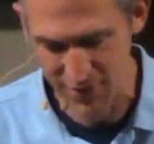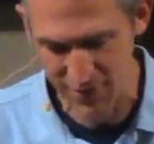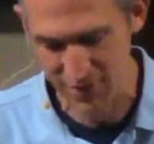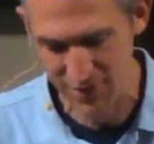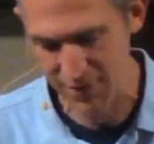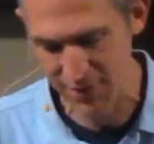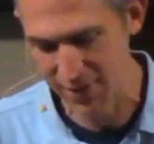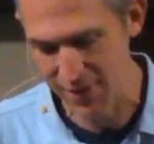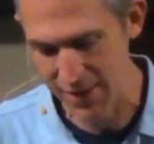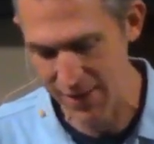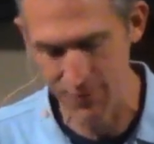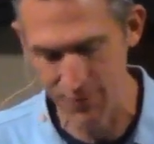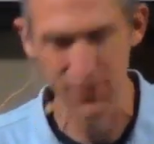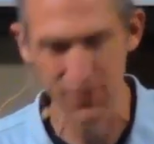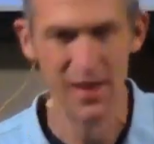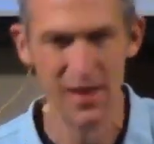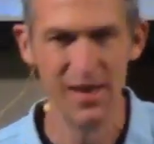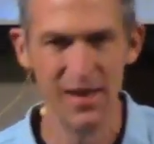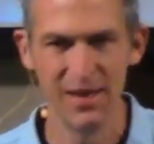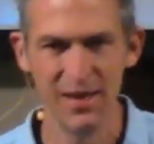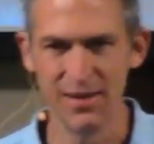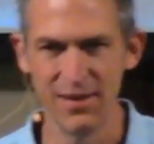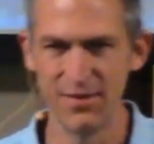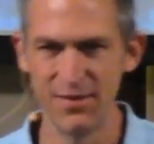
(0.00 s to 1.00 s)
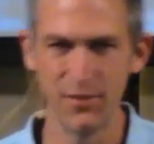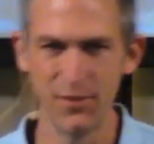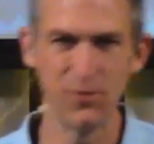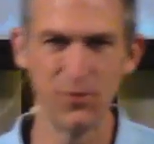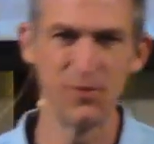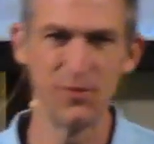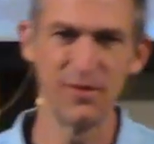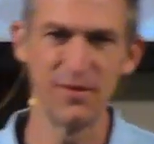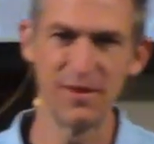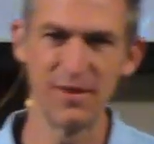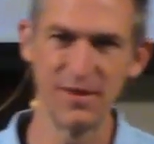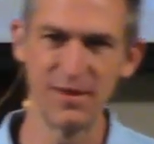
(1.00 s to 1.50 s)
And they'll have different
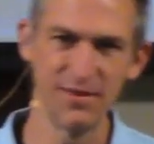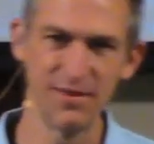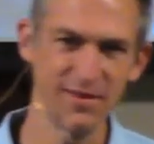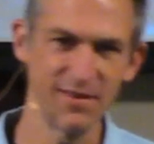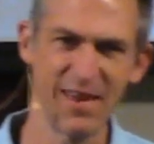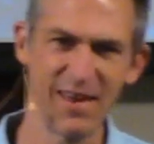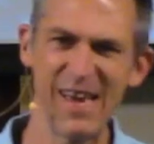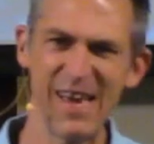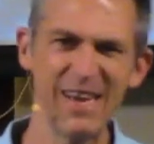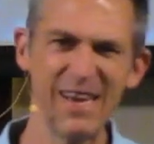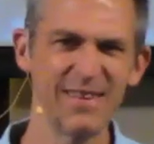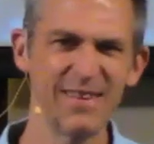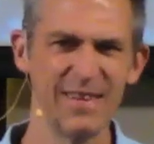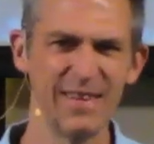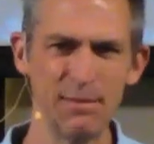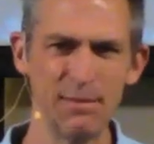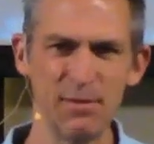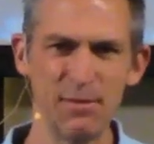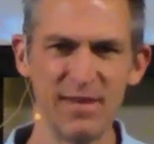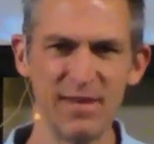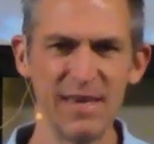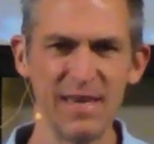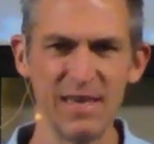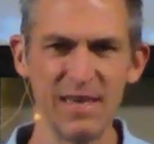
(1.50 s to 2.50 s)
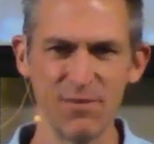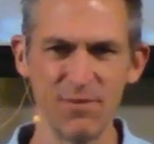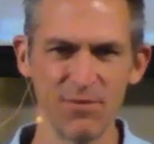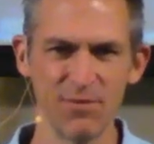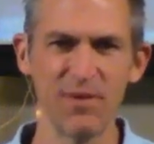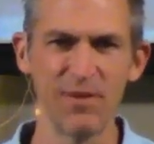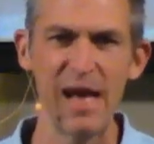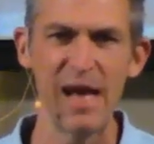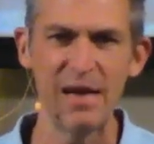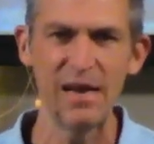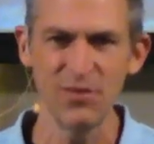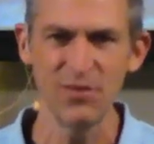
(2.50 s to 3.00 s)
things, cakes imitating
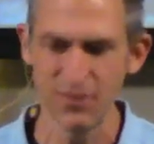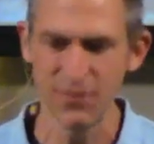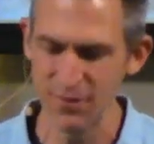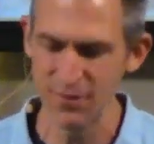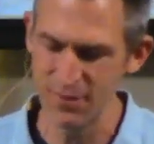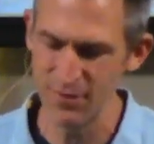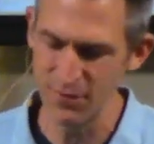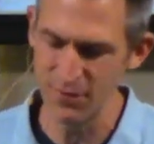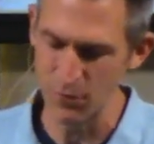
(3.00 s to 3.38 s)
fashions